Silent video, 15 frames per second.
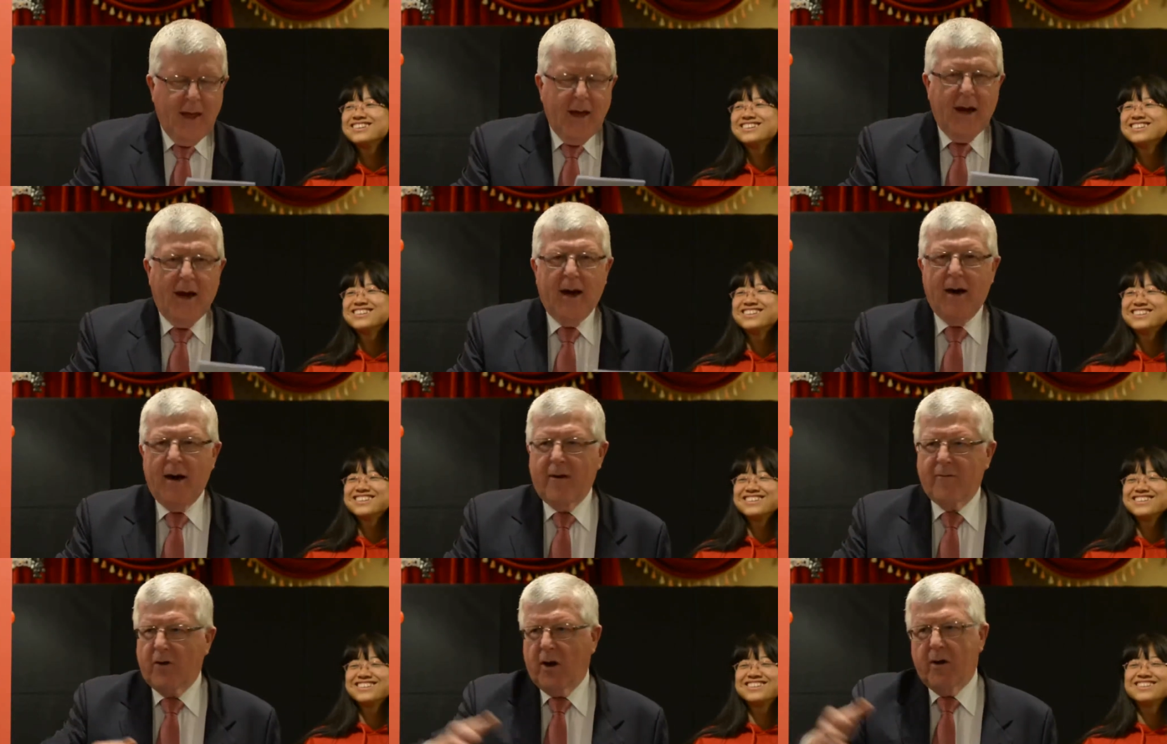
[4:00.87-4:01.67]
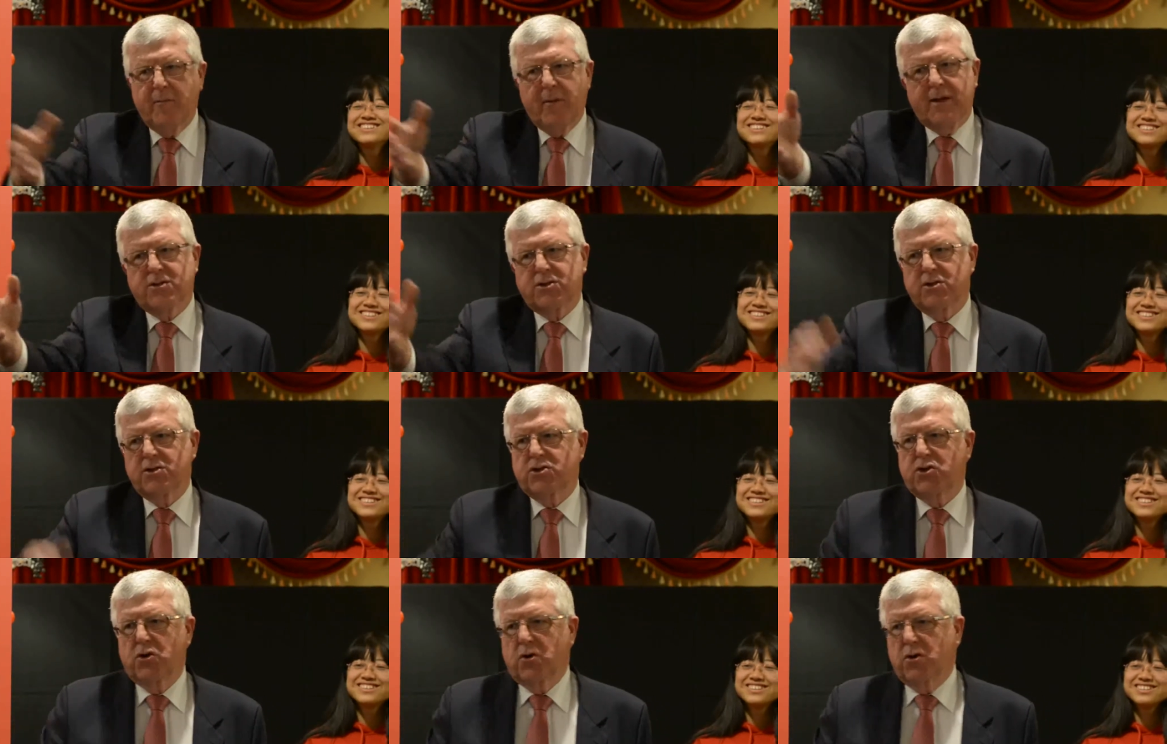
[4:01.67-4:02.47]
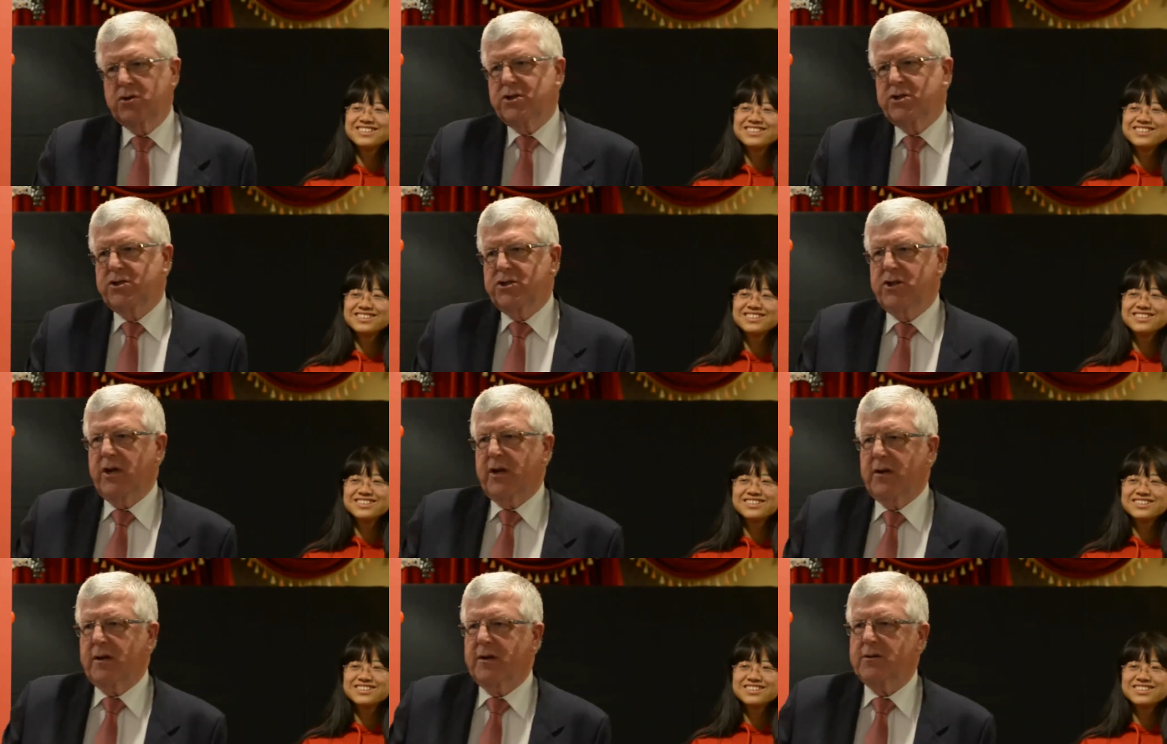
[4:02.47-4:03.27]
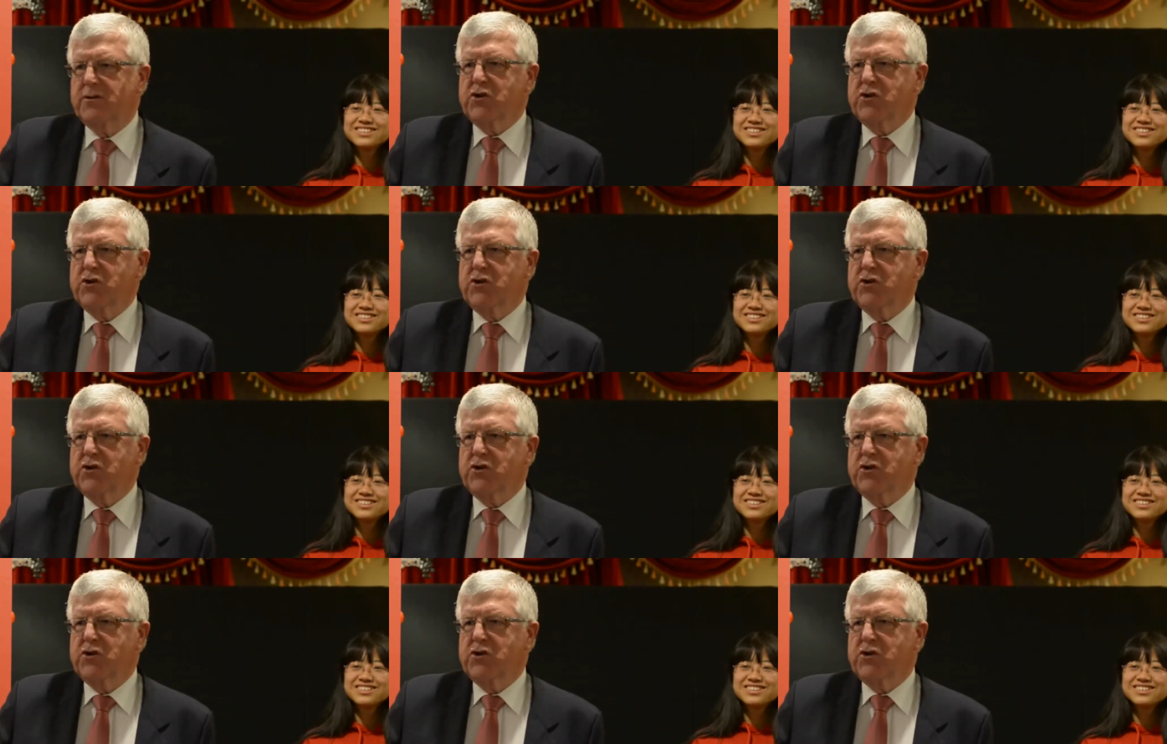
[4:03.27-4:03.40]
Speaker 1: Uh, I've got to mention George Chin.